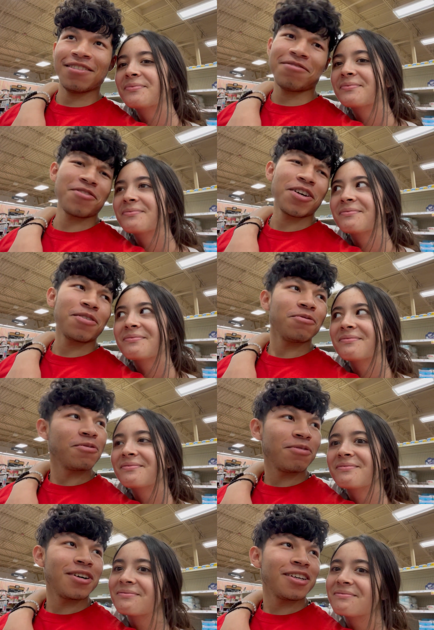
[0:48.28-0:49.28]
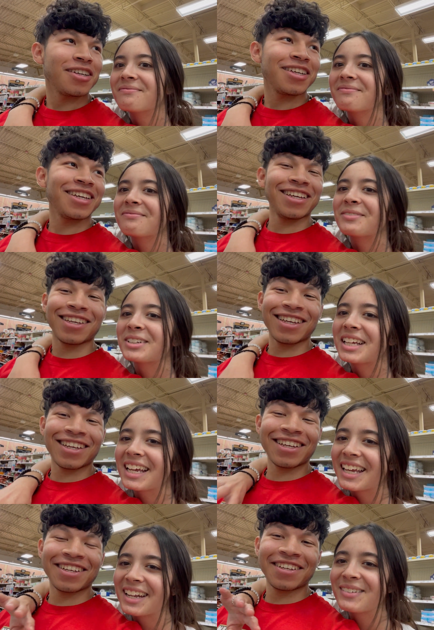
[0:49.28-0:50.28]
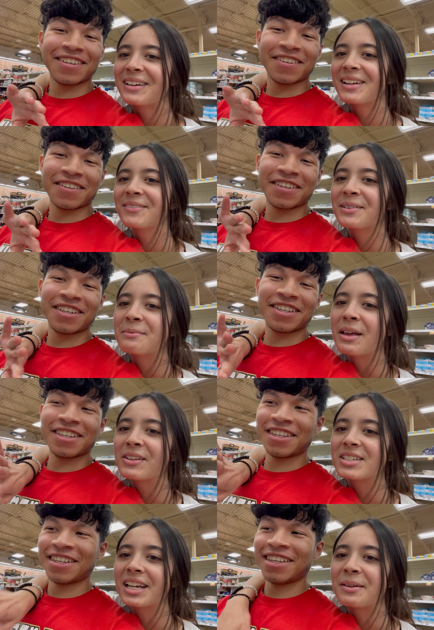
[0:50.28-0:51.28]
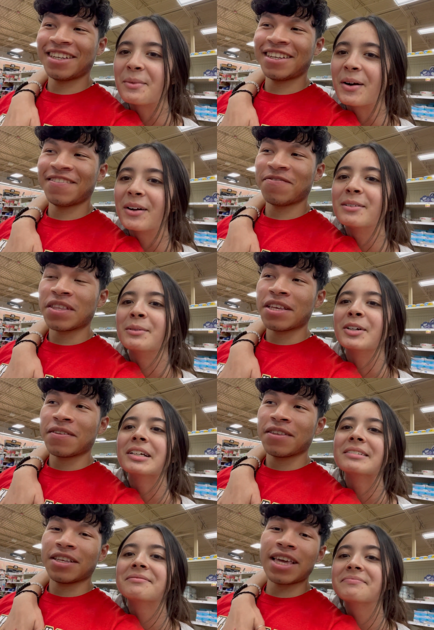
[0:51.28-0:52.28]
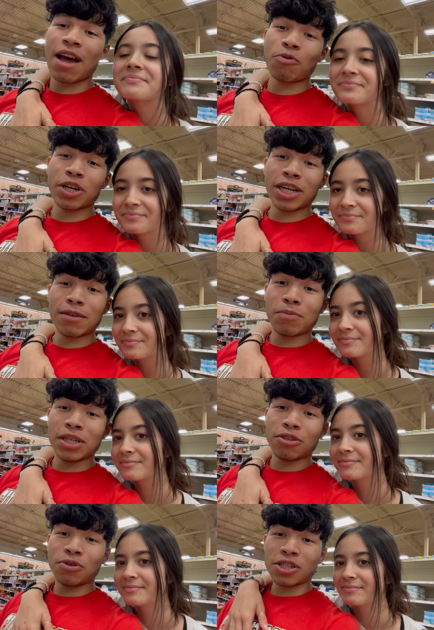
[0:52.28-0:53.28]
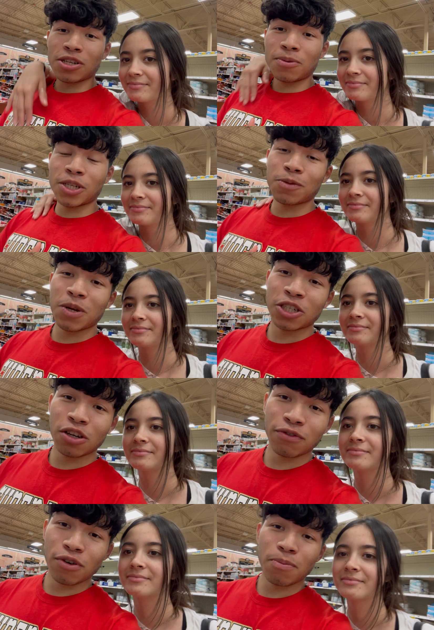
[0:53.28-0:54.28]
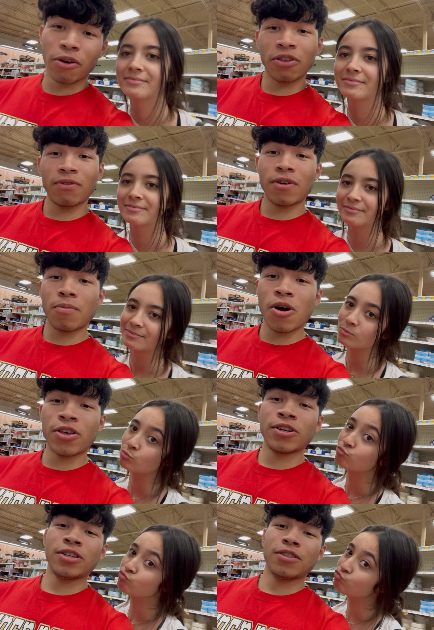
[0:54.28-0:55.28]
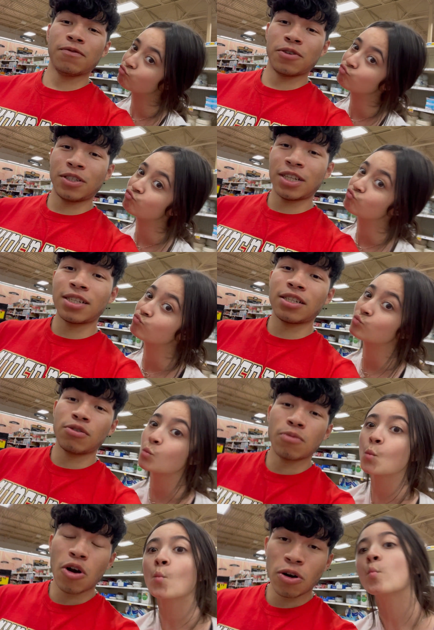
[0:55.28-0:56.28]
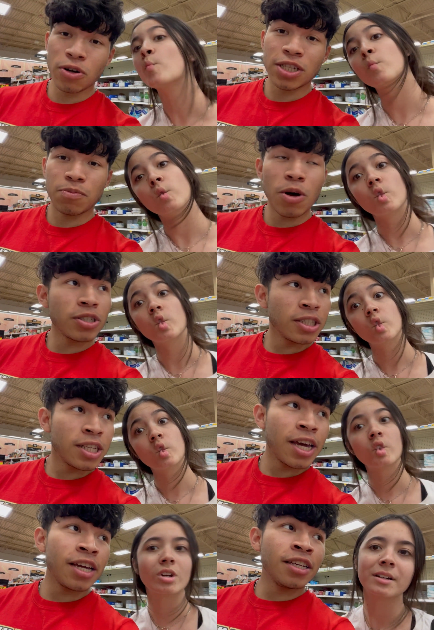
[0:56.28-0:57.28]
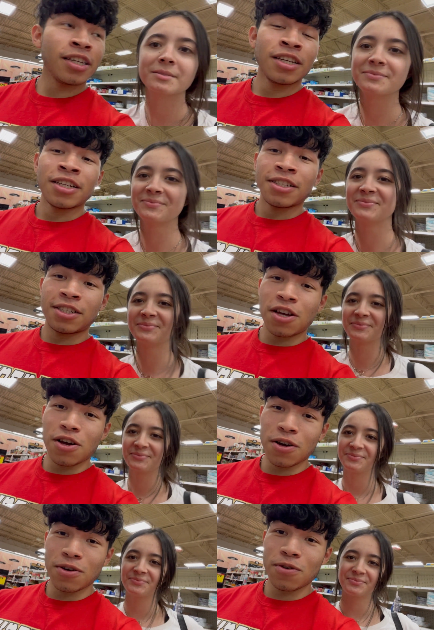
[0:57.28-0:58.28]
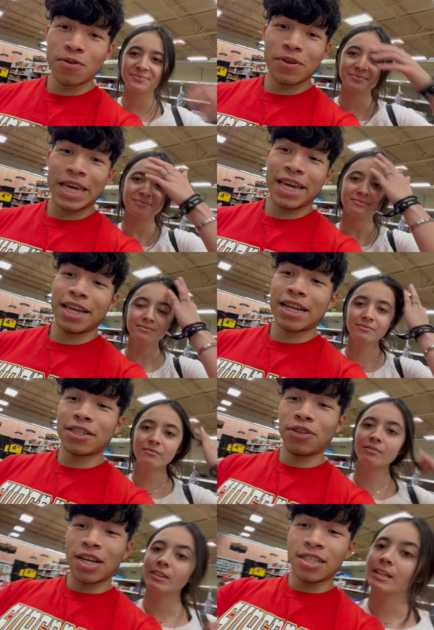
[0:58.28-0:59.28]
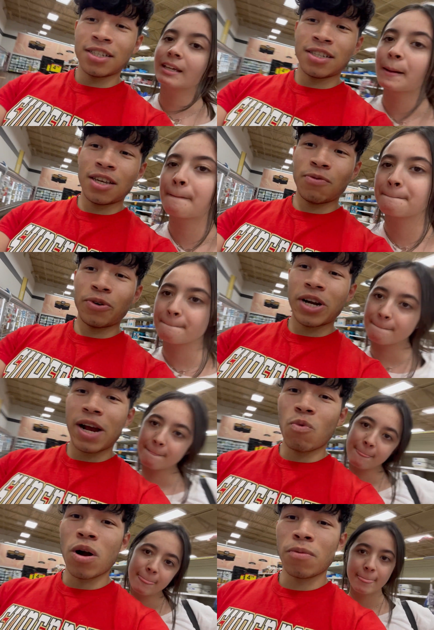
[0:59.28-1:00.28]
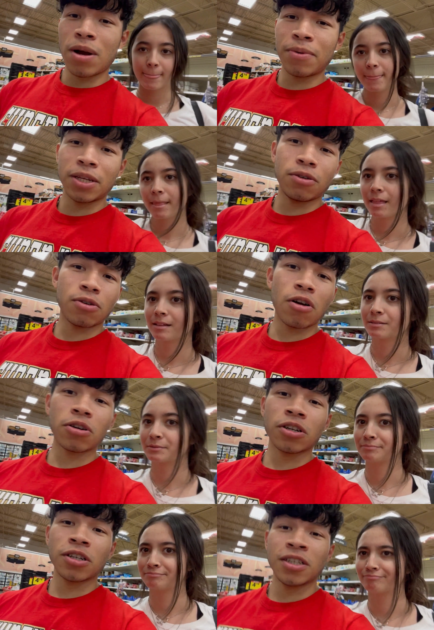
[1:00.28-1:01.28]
Speaker 1: Wait, what? We're like getting ready for Mother's Day tomorrow morning. Yeah, we're gonna be doing something special for both of our mothers since tomorrow it's Mother's Day. So, and as you guys can see, we're at one, I mean, Kroger.